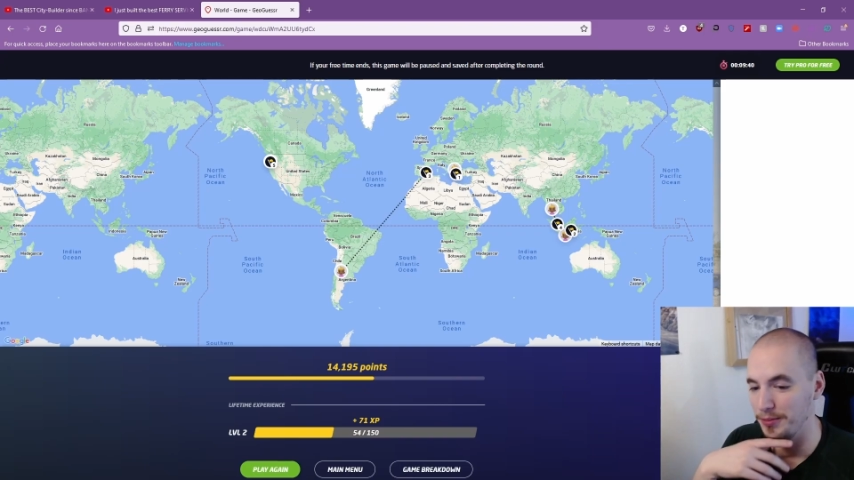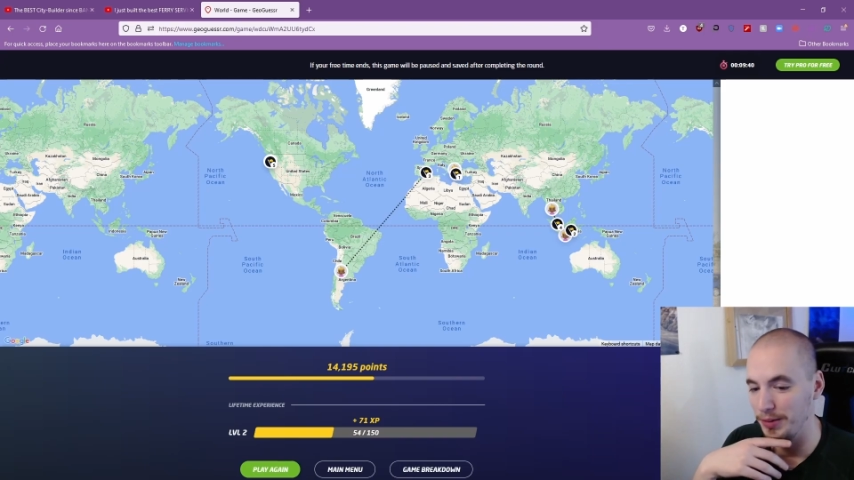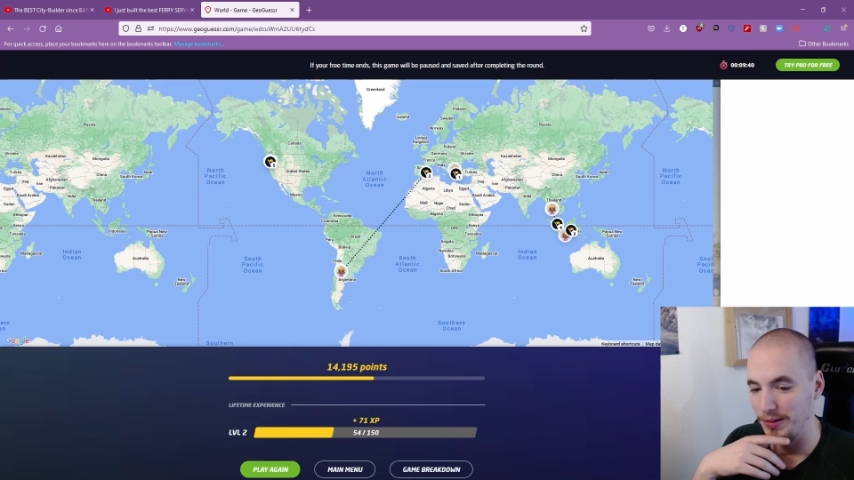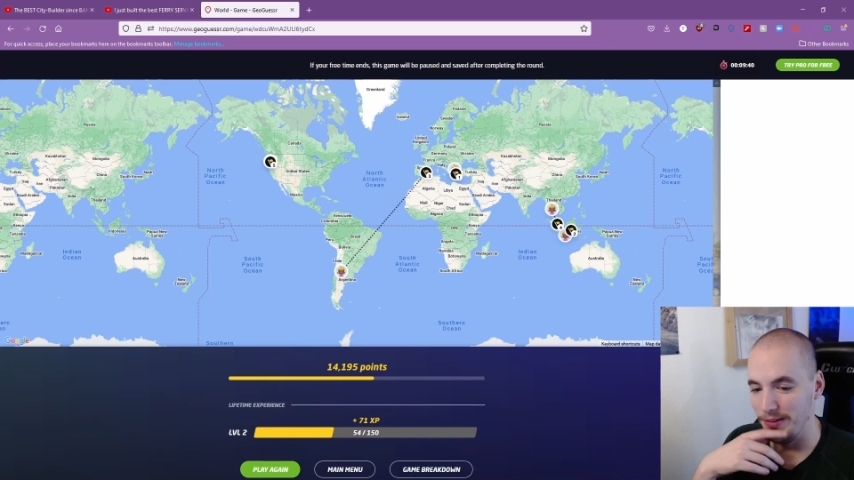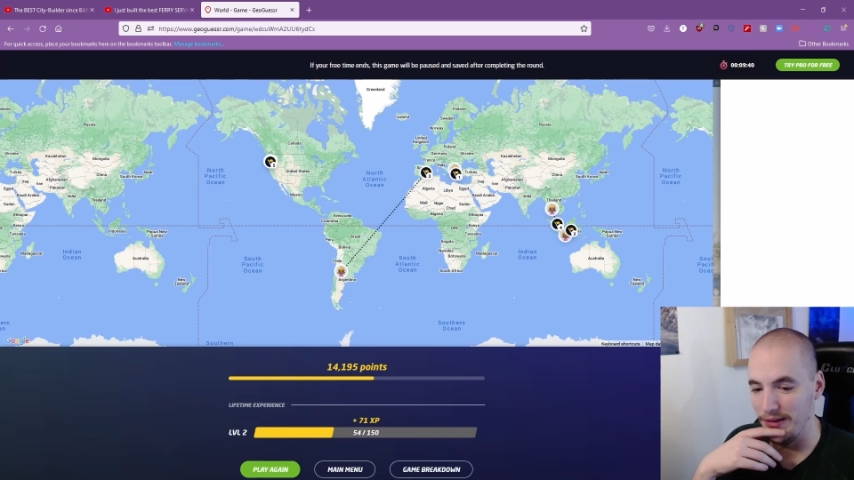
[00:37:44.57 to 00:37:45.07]

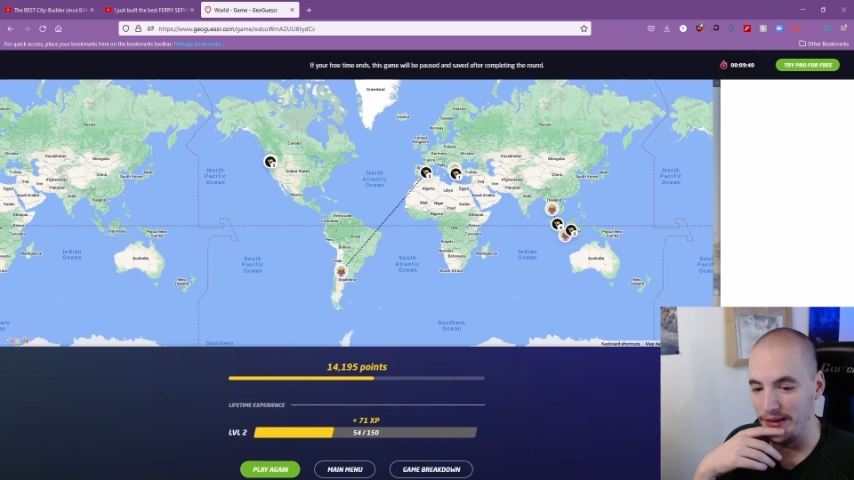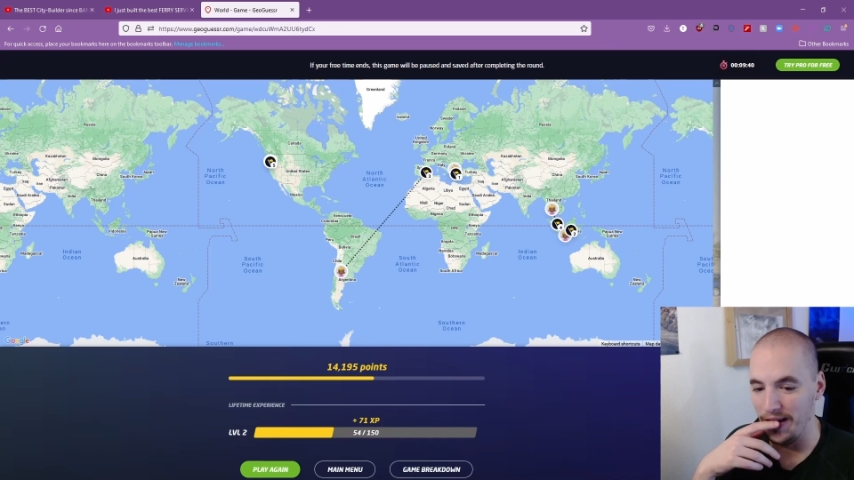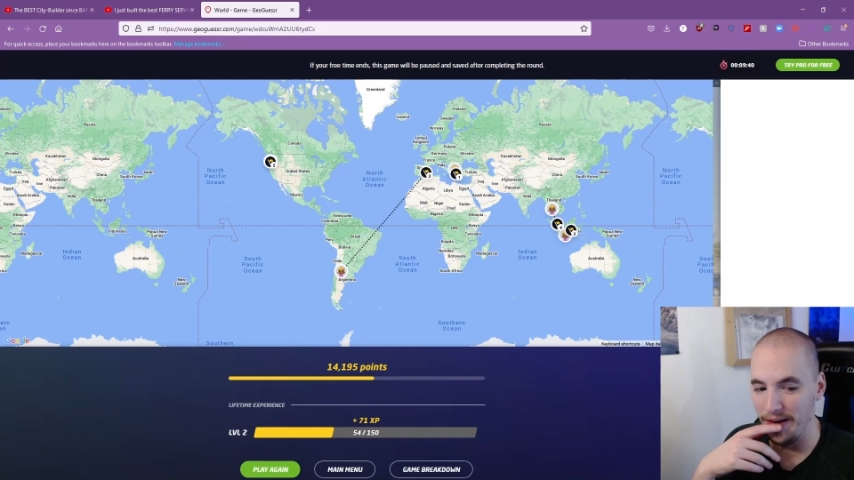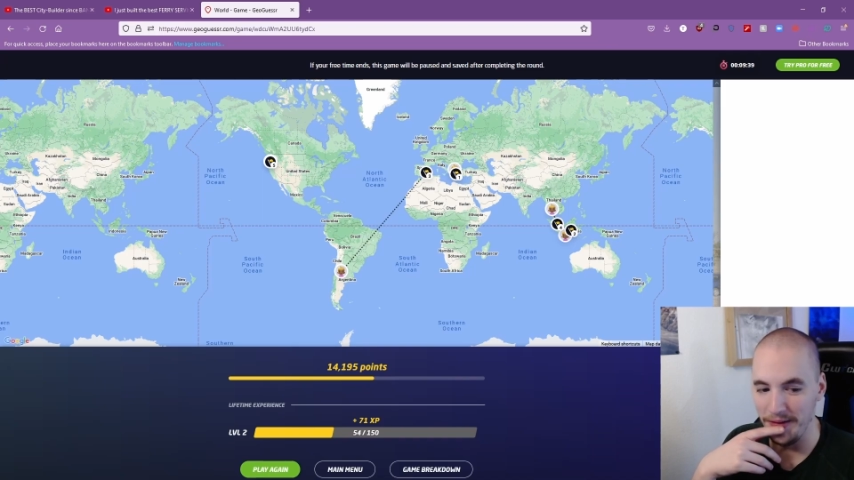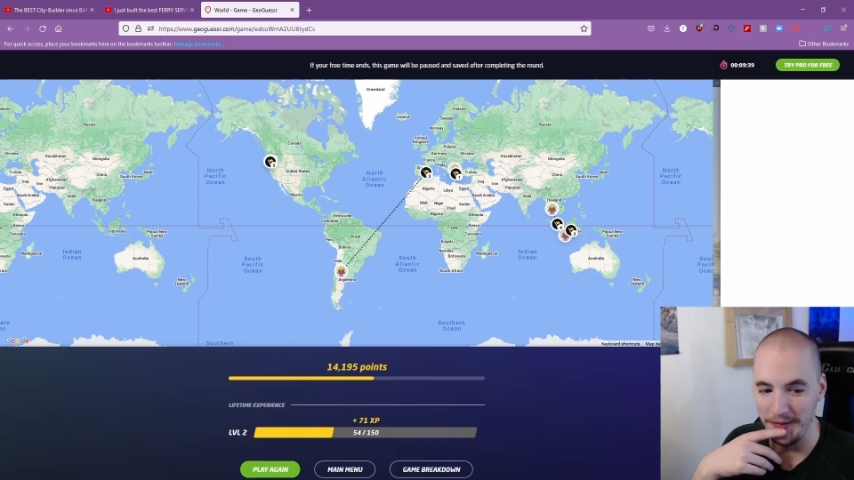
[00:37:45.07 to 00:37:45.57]
But
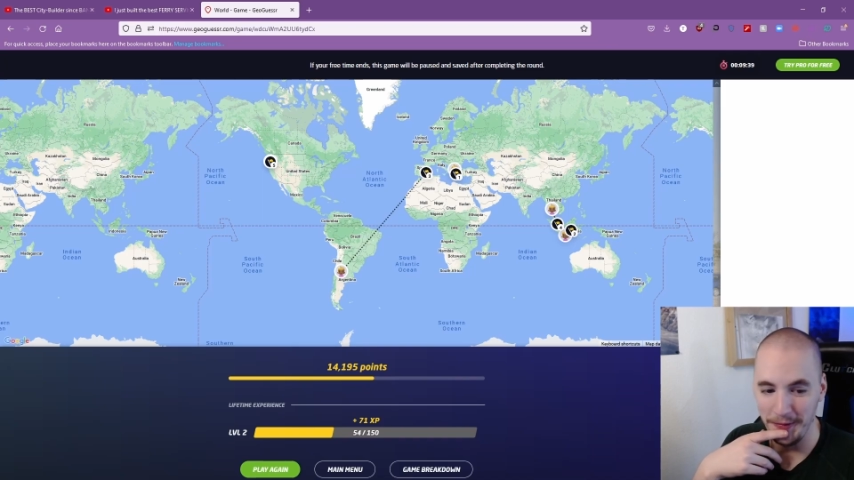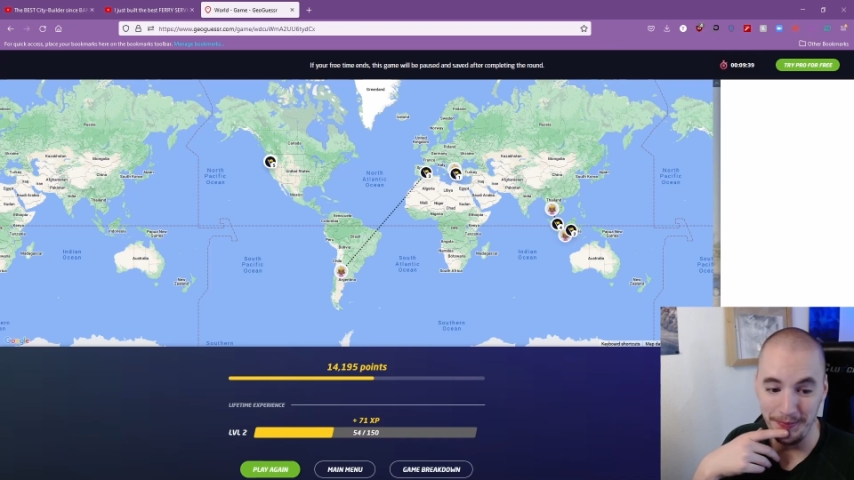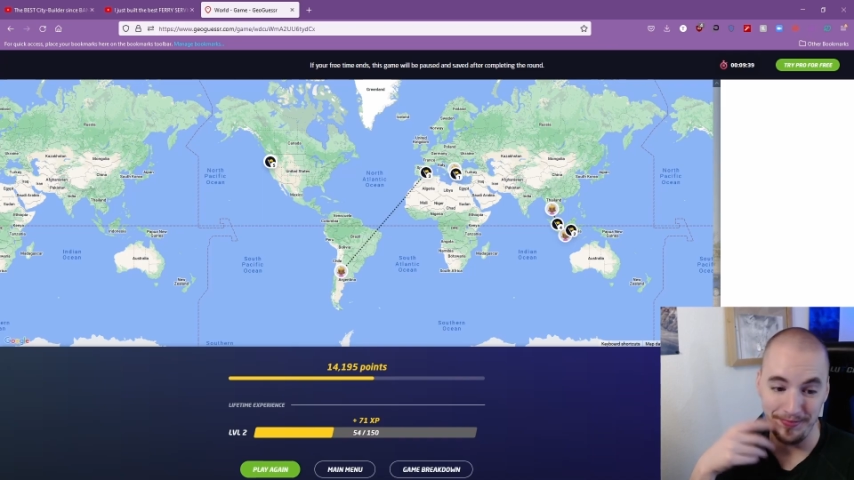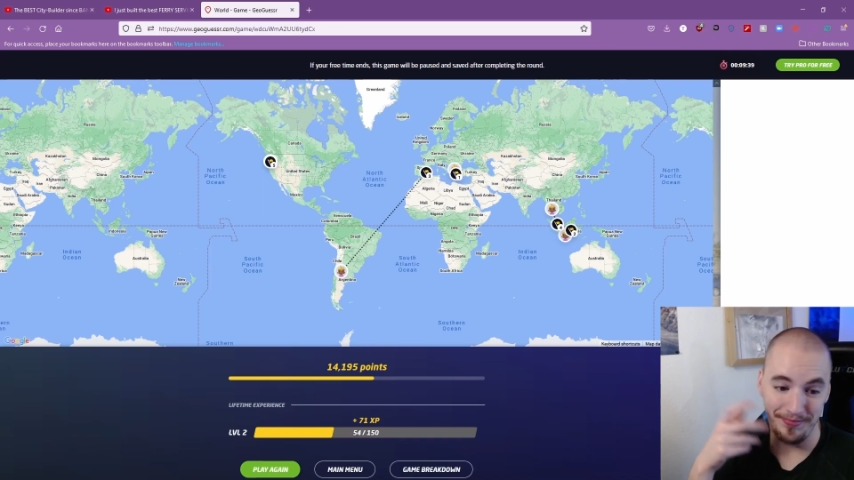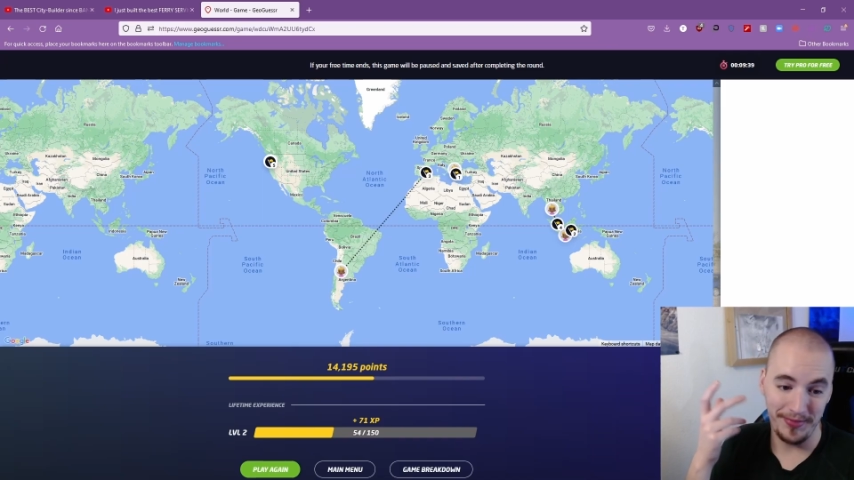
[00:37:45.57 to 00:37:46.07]

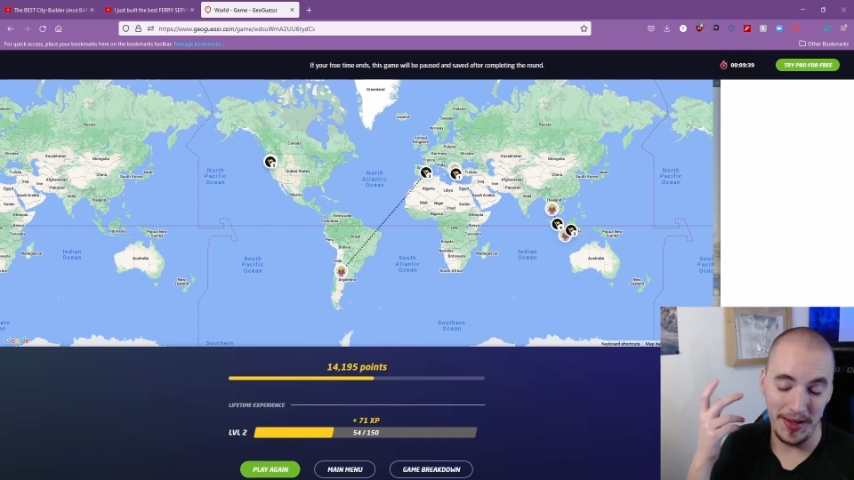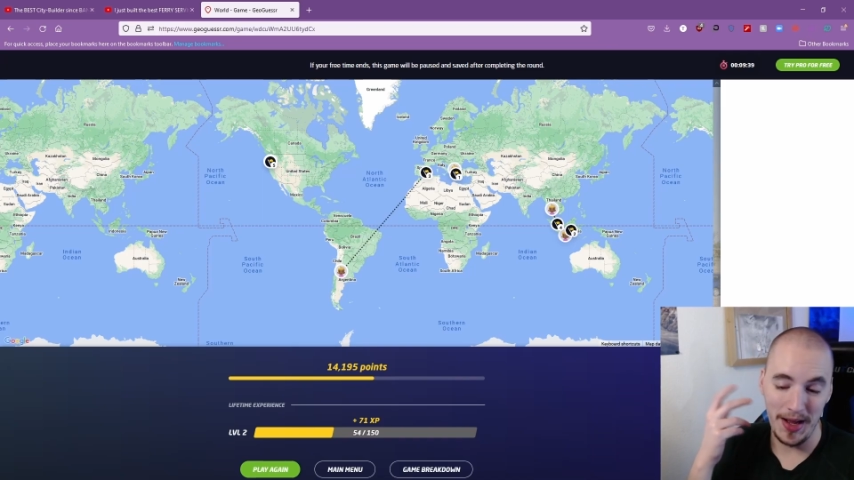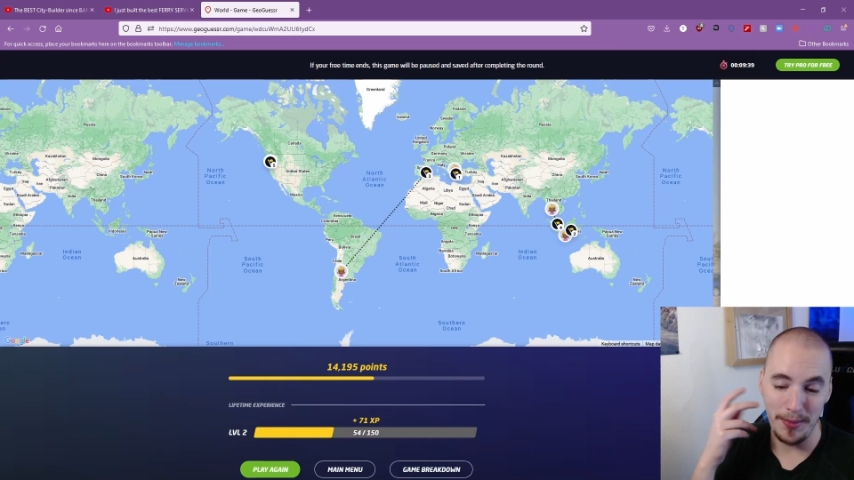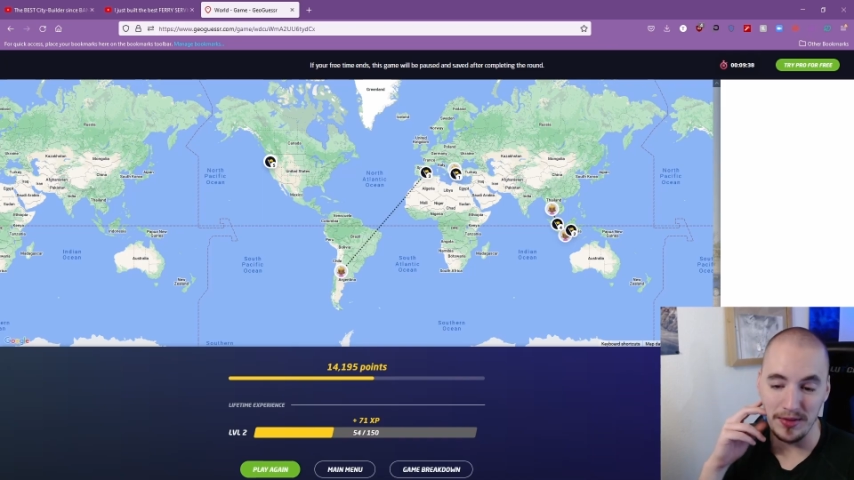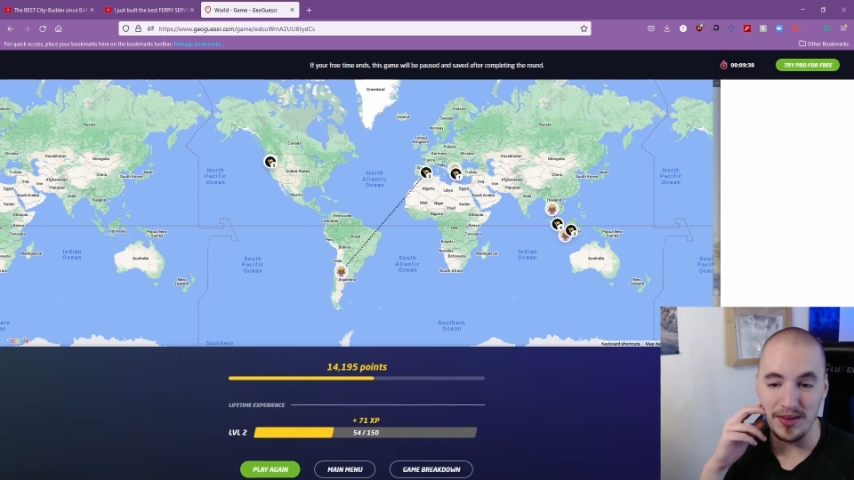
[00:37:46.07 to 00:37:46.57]
it
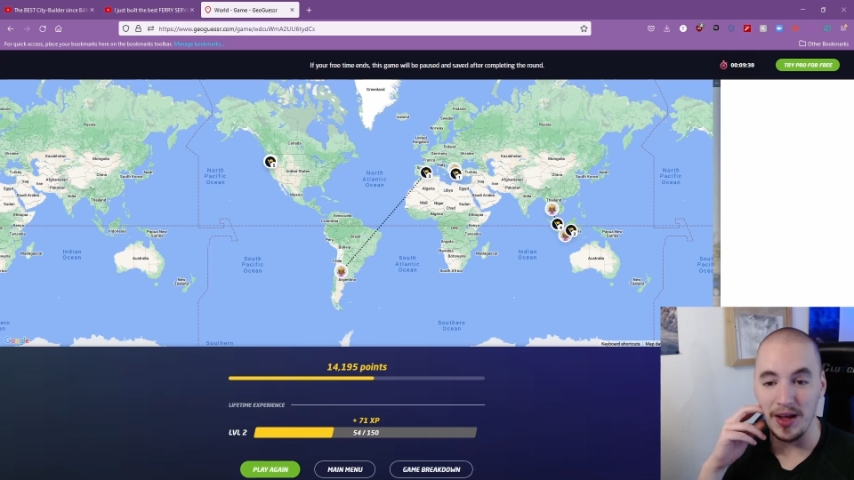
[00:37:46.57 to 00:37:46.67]
happens.